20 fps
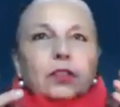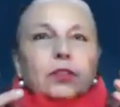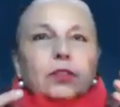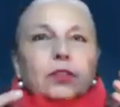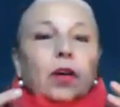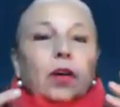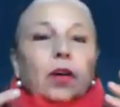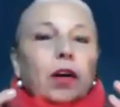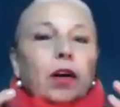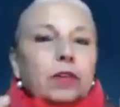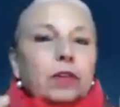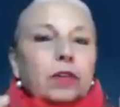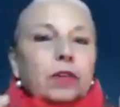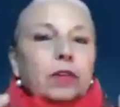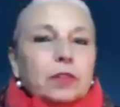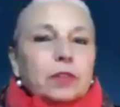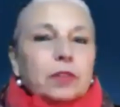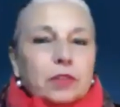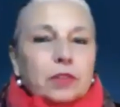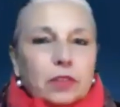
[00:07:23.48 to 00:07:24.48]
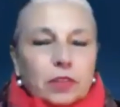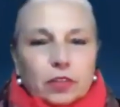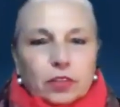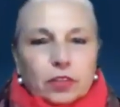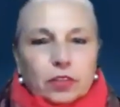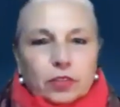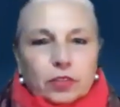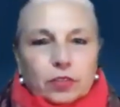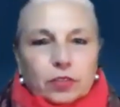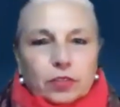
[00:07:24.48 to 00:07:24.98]
to honor the
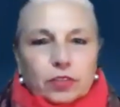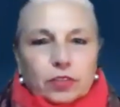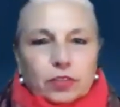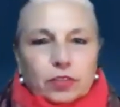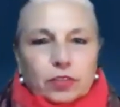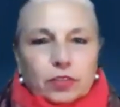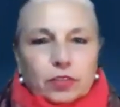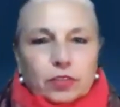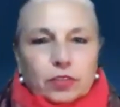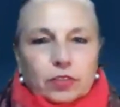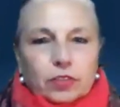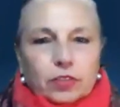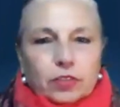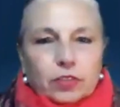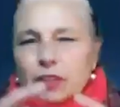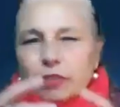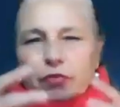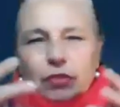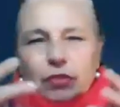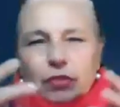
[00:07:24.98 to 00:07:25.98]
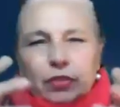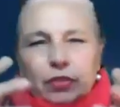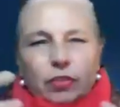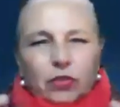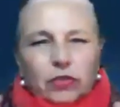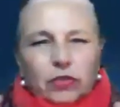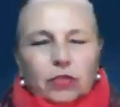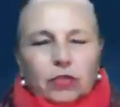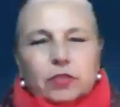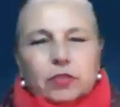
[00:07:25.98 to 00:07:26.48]
culture, all the different
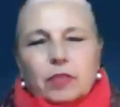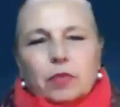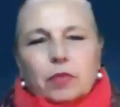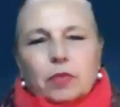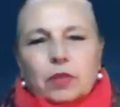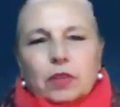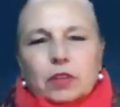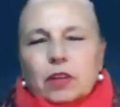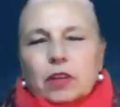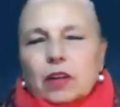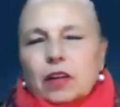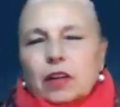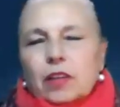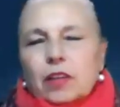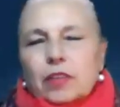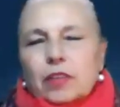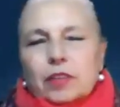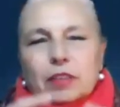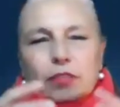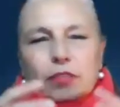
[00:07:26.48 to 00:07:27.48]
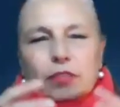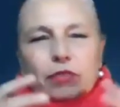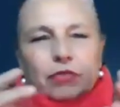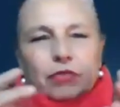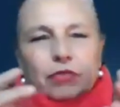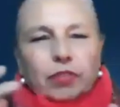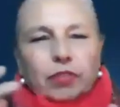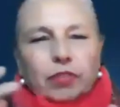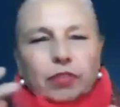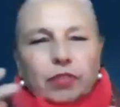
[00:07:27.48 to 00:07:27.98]
cultures of the world, all the
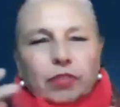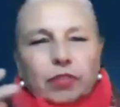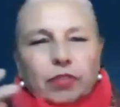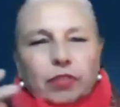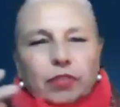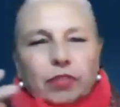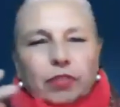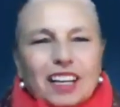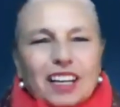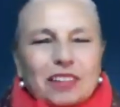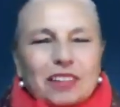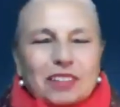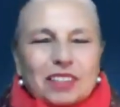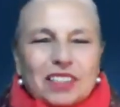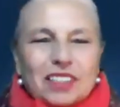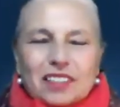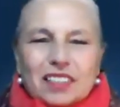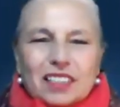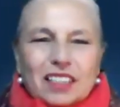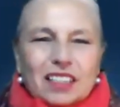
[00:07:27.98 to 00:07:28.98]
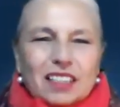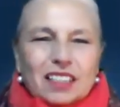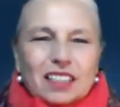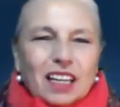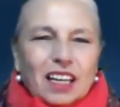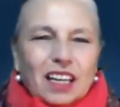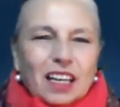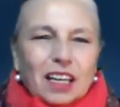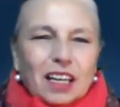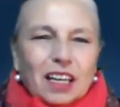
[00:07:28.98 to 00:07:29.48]
different languages and
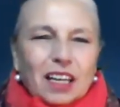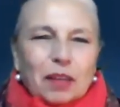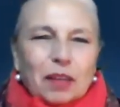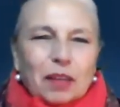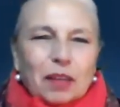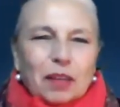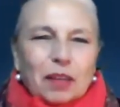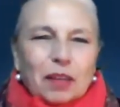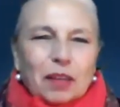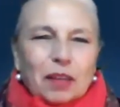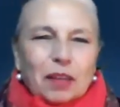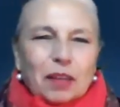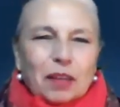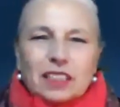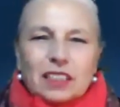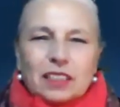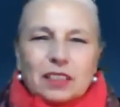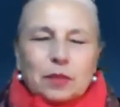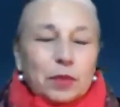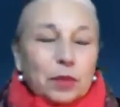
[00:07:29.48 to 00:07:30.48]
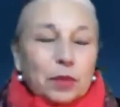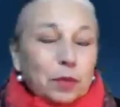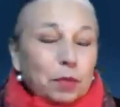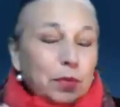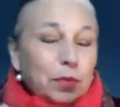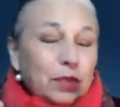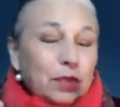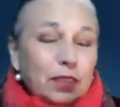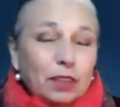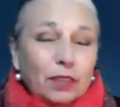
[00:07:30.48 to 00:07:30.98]
habit. And it's so
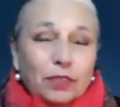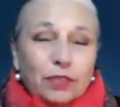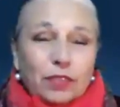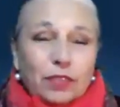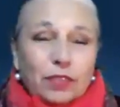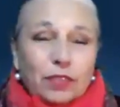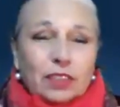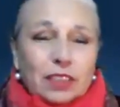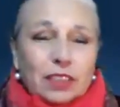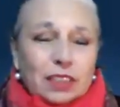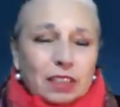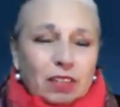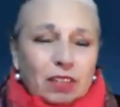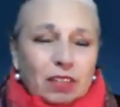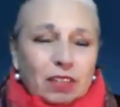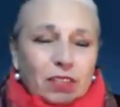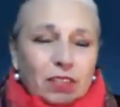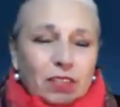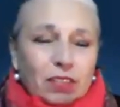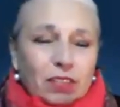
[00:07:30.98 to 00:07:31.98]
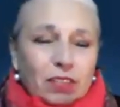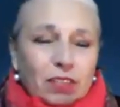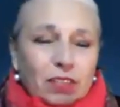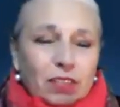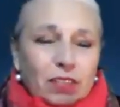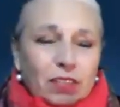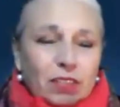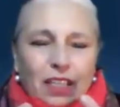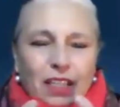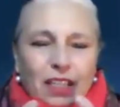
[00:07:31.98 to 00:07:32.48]
beautiful. This earth
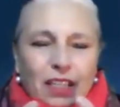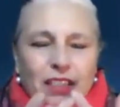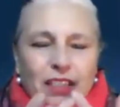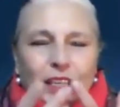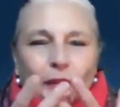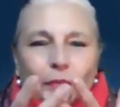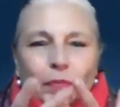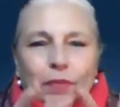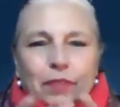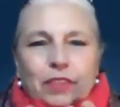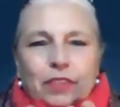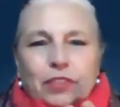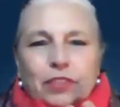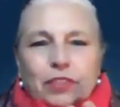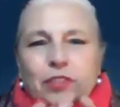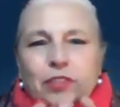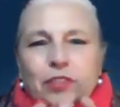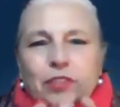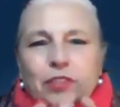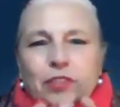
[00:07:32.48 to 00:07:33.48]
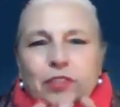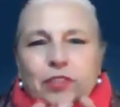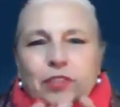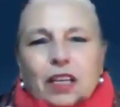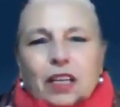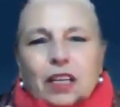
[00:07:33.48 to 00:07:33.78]
is tapestry of